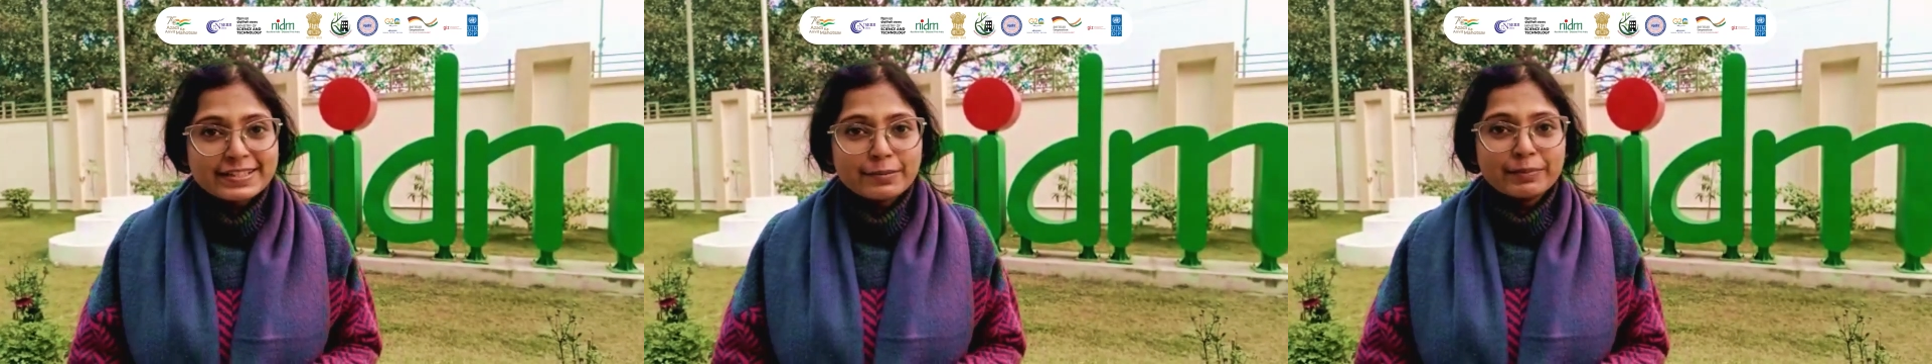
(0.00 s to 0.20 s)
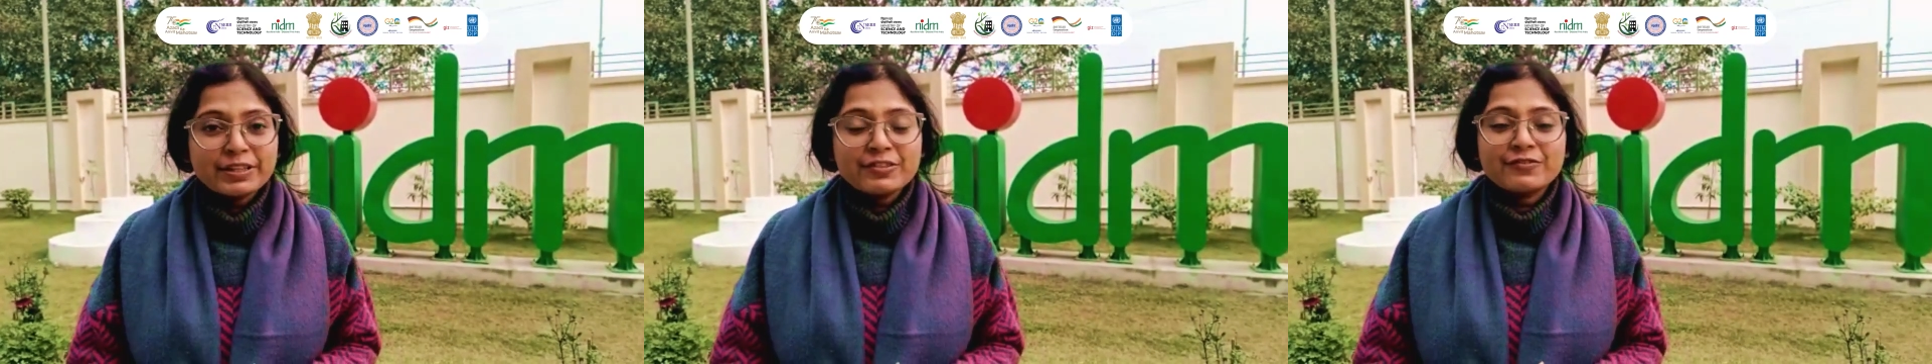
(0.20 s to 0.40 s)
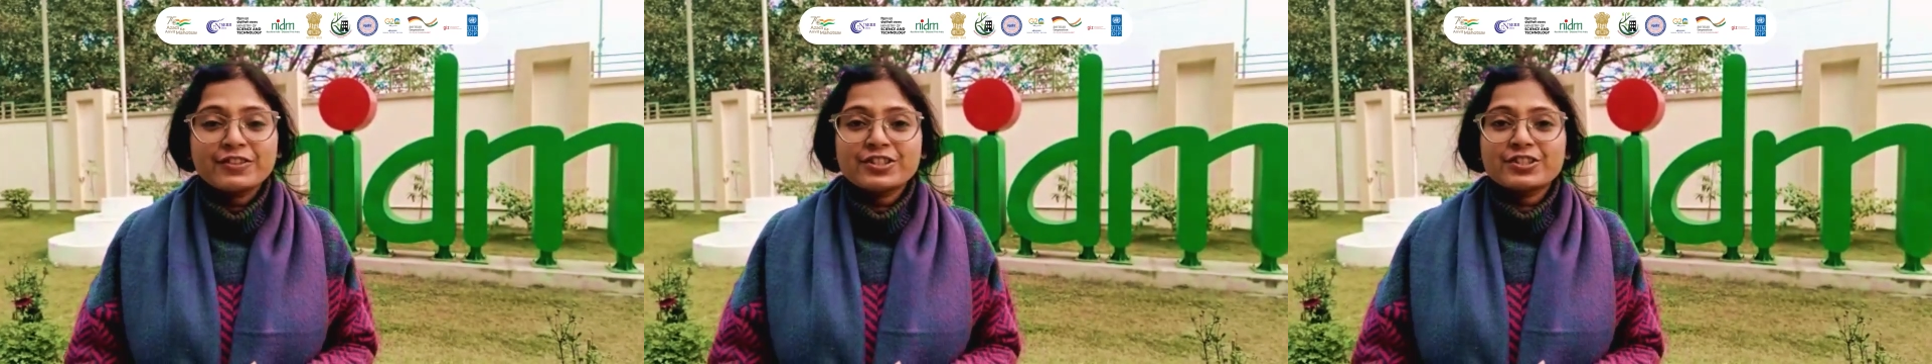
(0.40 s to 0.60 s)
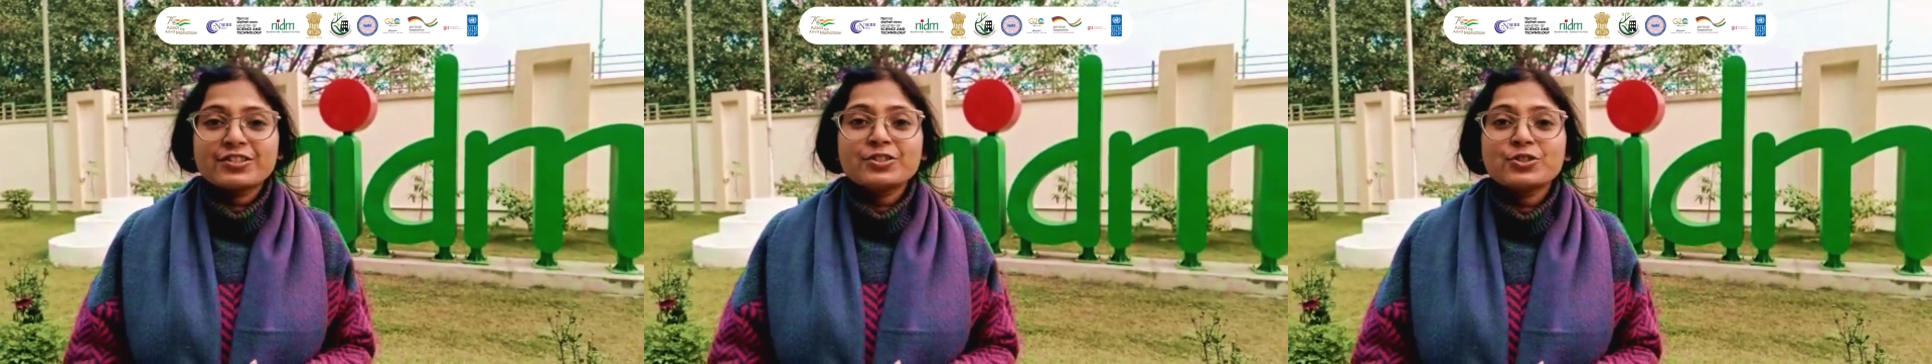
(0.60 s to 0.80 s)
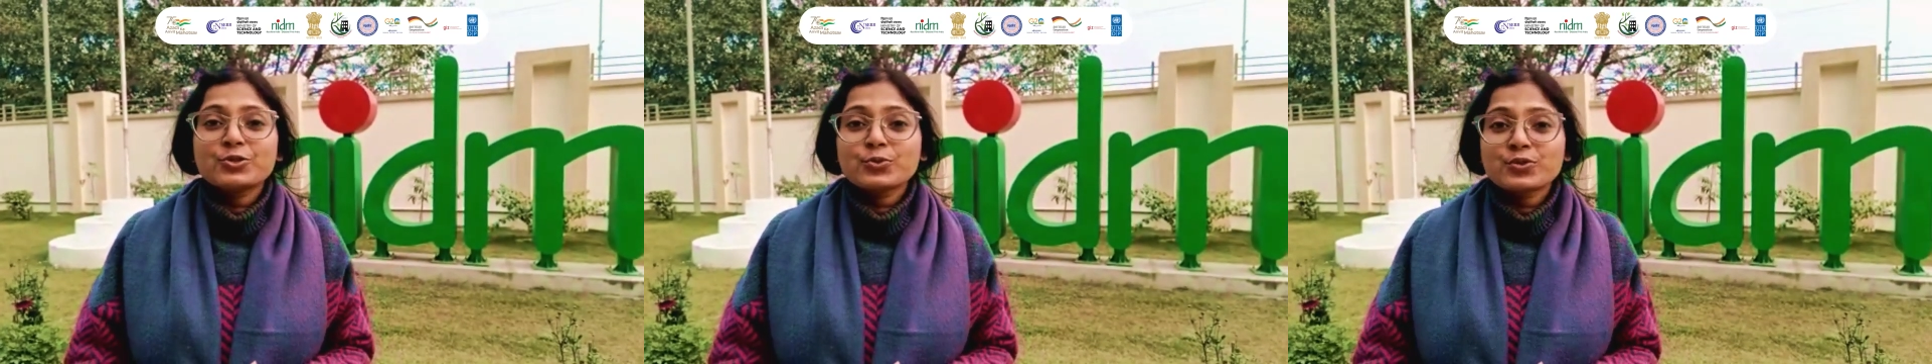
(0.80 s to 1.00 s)
Summit
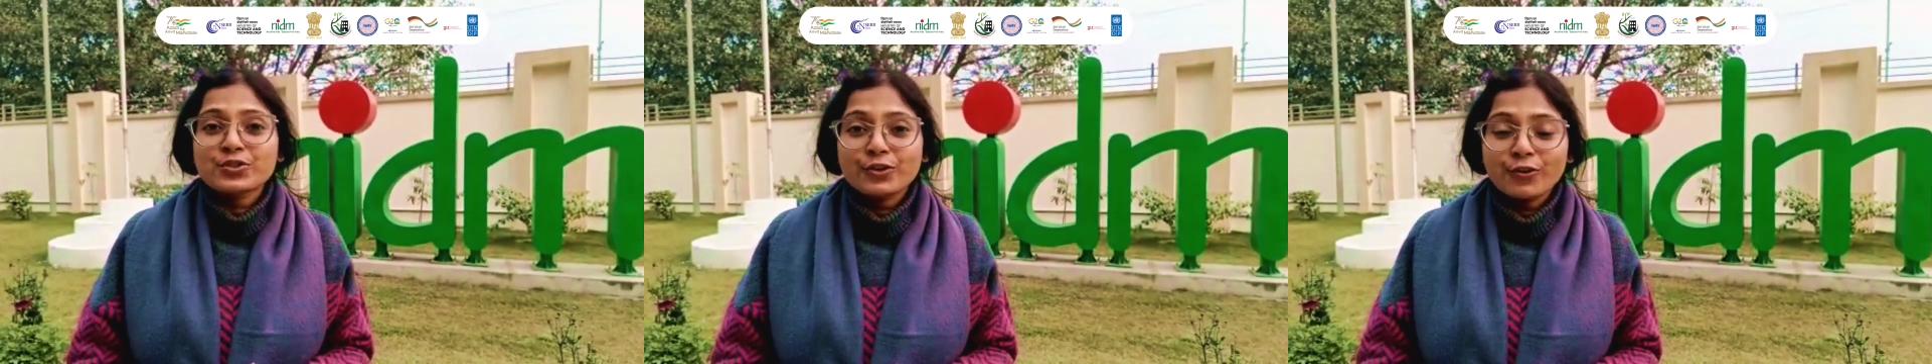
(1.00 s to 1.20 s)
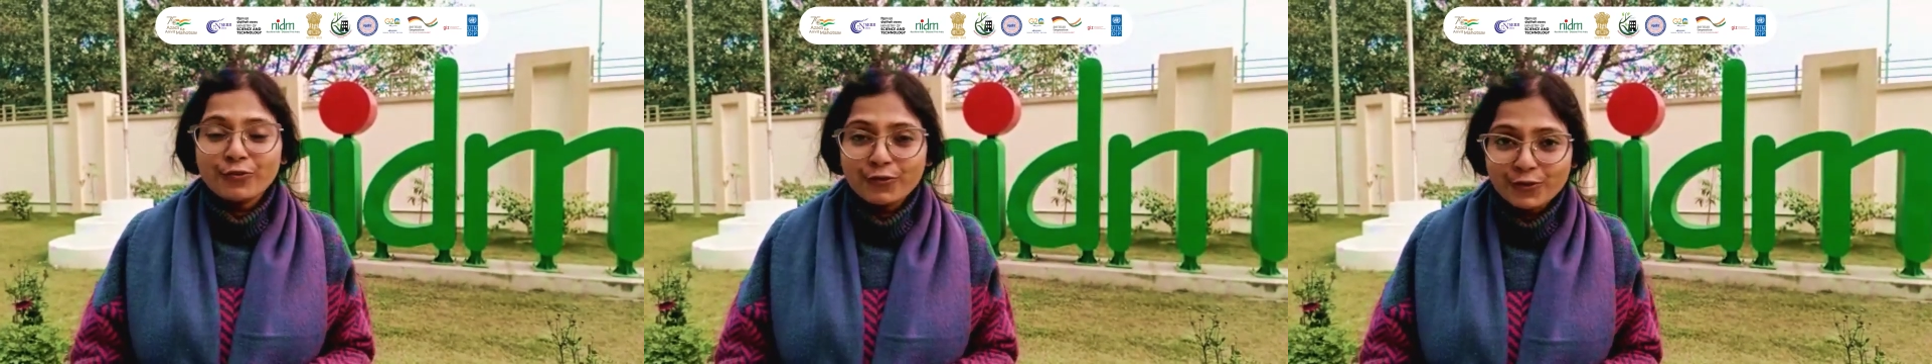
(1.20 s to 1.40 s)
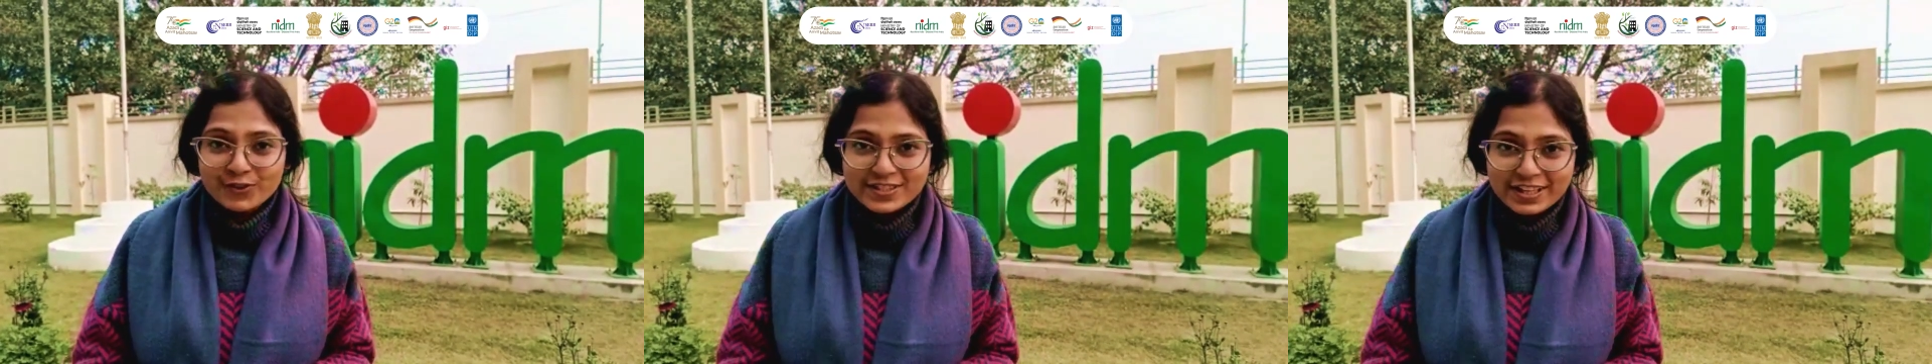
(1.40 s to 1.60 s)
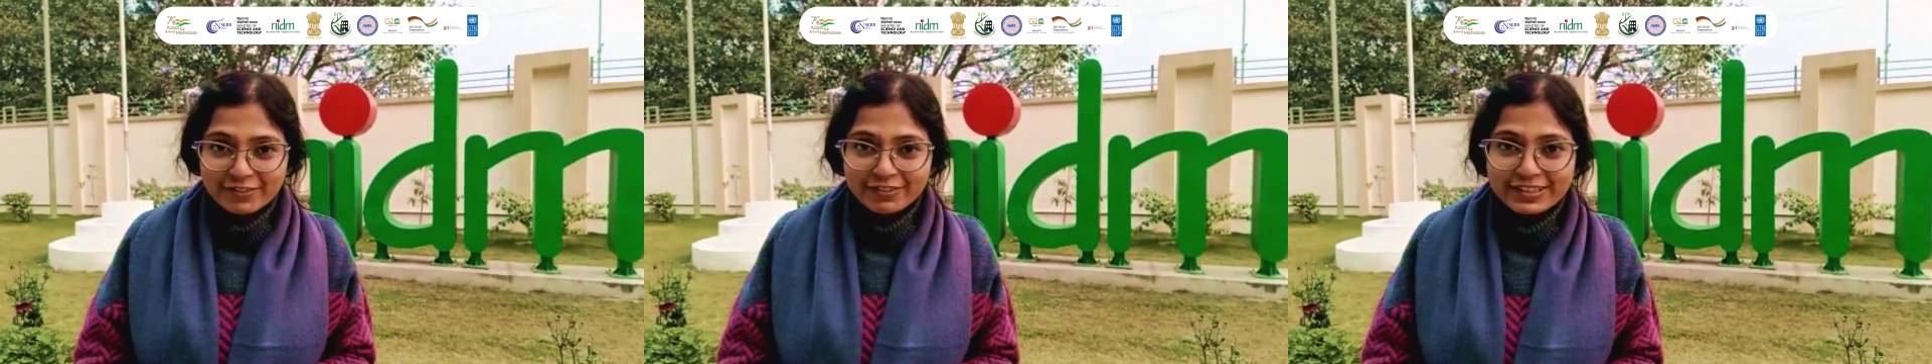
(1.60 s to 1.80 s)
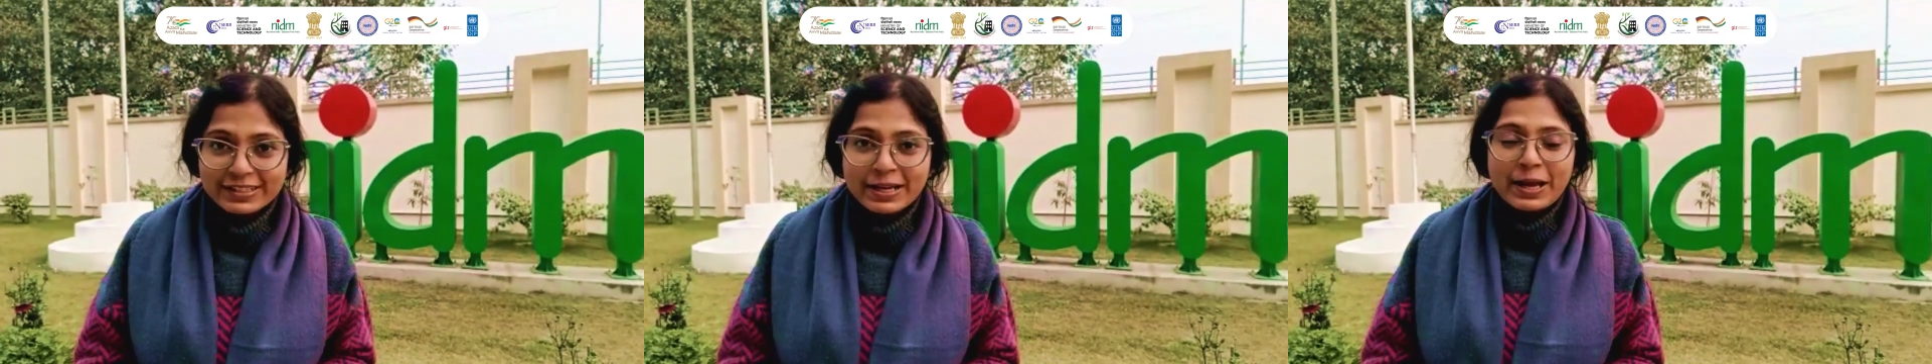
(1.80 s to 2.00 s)
Vision
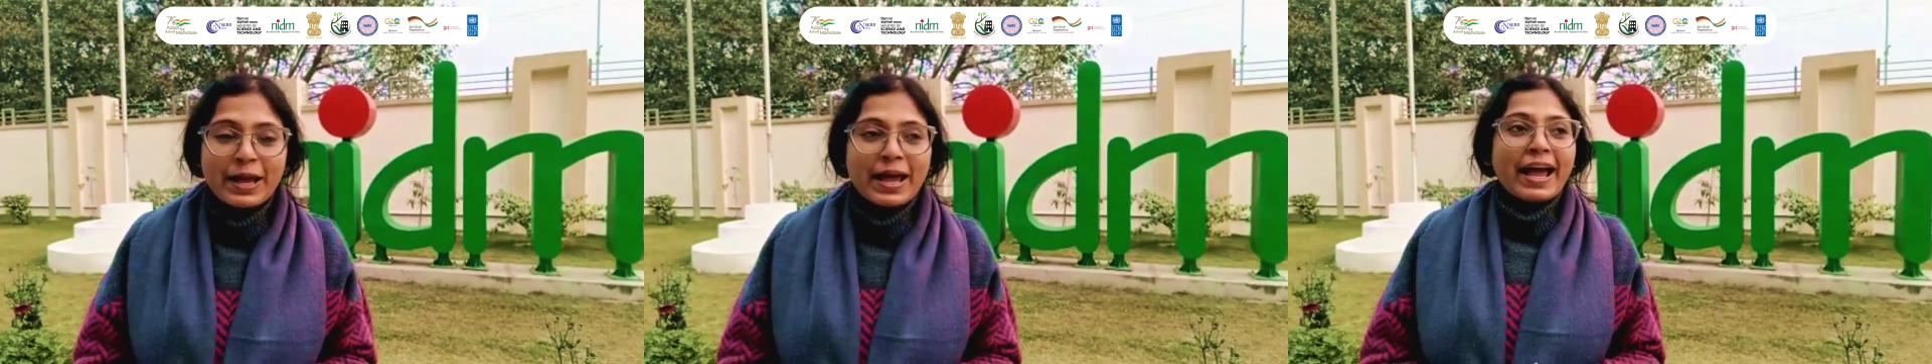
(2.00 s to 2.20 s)
2047